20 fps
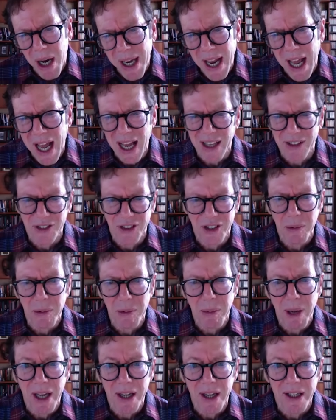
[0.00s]
ask them
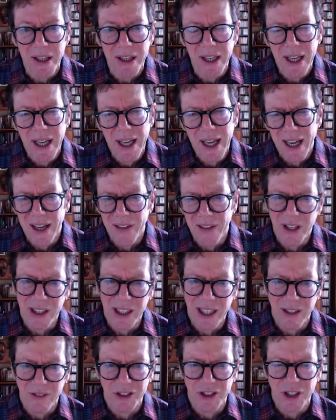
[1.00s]
about it and they'll
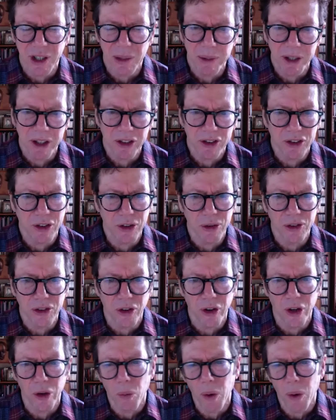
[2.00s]
have some excuse
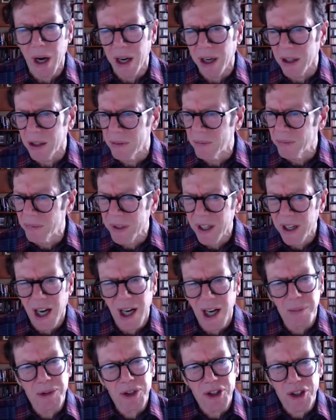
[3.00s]
going, Well,
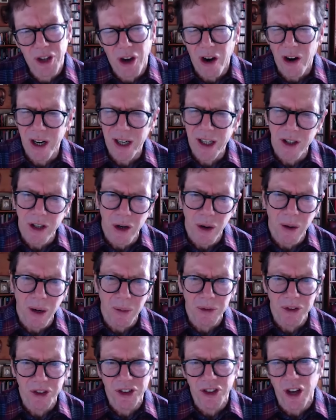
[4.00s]
I'm sorry, you know, I
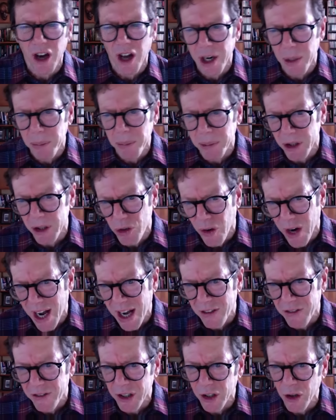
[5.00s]
was caught up in
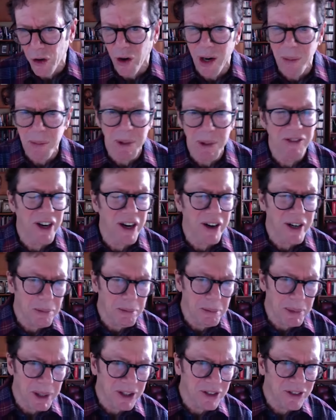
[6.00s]
traffic or I've been
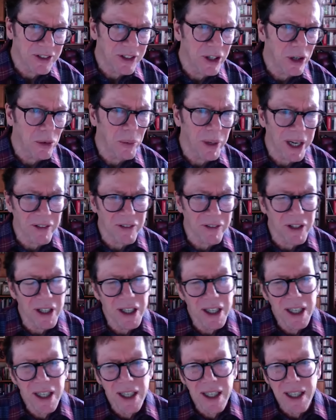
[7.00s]
very busy or whatever.
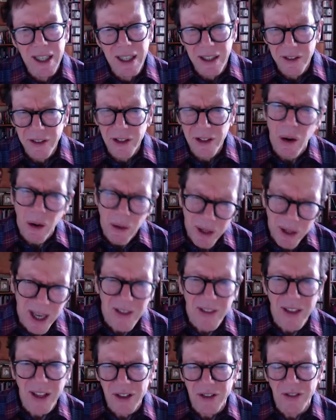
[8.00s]
And you go,
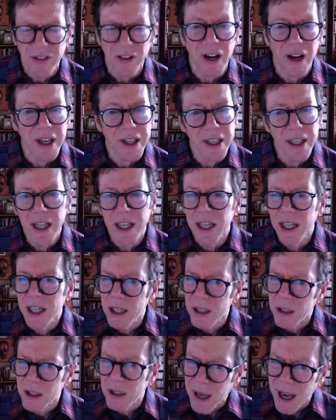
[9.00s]
Okay, that's fine.
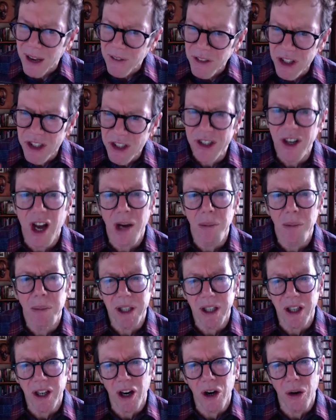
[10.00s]
You have to stop
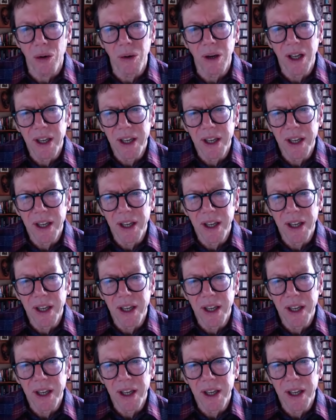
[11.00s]
and go,